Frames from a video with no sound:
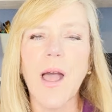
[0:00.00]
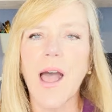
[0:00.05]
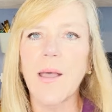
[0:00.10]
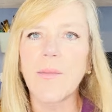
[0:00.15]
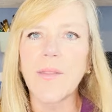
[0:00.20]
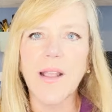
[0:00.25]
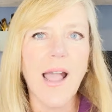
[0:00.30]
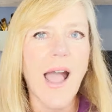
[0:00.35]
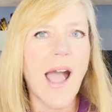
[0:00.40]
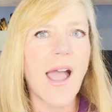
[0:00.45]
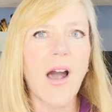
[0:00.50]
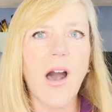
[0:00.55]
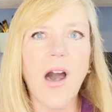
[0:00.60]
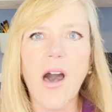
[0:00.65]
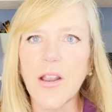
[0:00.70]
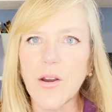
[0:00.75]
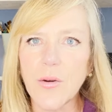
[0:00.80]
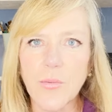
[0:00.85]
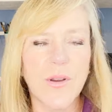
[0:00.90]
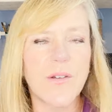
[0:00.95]
on the
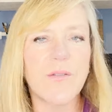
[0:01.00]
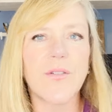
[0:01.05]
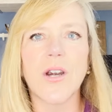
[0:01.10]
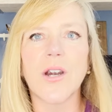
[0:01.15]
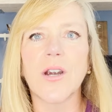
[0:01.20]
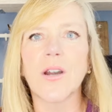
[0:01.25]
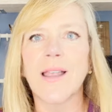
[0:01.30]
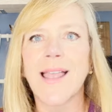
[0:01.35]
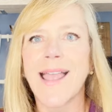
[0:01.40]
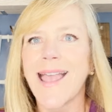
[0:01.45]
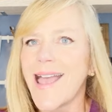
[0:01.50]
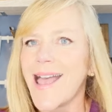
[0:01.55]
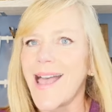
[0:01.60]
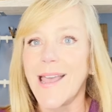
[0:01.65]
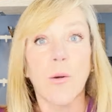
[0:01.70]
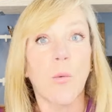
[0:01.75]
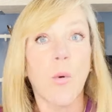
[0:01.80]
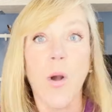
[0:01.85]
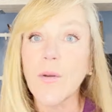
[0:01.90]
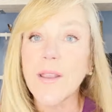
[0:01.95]
Cuyahoga River
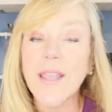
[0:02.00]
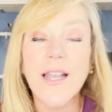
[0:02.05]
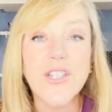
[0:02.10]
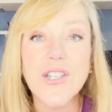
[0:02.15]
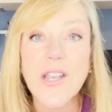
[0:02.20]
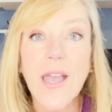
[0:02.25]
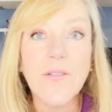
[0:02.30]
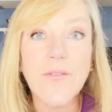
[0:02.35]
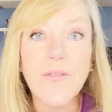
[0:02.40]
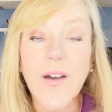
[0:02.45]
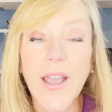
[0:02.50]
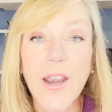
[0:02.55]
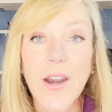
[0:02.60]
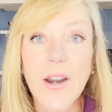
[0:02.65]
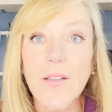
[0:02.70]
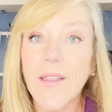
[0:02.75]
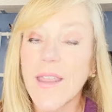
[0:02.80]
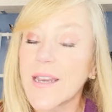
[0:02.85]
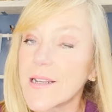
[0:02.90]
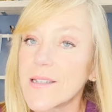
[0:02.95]
and it won't catch on
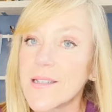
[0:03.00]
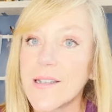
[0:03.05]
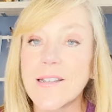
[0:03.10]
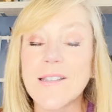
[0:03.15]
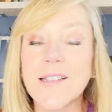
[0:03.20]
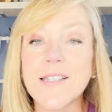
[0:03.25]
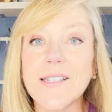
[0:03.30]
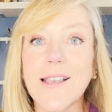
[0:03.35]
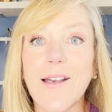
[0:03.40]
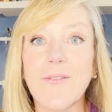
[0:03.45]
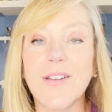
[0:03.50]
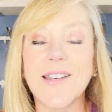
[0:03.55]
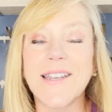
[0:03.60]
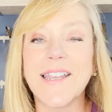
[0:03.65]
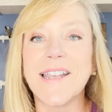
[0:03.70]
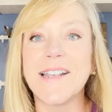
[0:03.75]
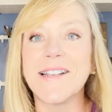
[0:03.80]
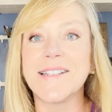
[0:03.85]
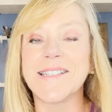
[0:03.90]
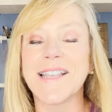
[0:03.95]
fire like it did in the
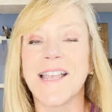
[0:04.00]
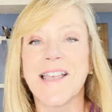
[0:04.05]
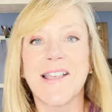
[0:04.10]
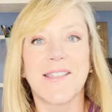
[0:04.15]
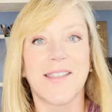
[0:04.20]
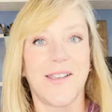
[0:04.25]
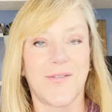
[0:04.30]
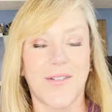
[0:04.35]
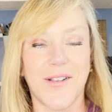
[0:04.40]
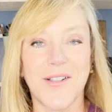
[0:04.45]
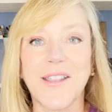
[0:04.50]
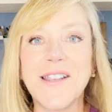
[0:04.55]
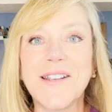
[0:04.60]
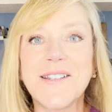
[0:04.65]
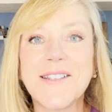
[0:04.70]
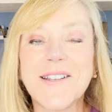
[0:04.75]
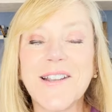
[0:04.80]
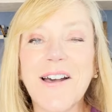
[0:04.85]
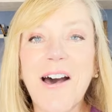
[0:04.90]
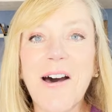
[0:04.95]
seventies. They've
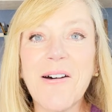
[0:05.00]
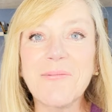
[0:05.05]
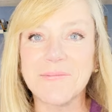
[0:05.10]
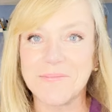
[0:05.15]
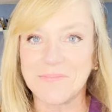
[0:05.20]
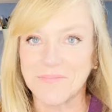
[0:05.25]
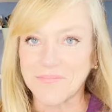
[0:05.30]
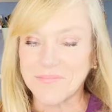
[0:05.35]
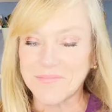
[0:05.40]
cleaned it up.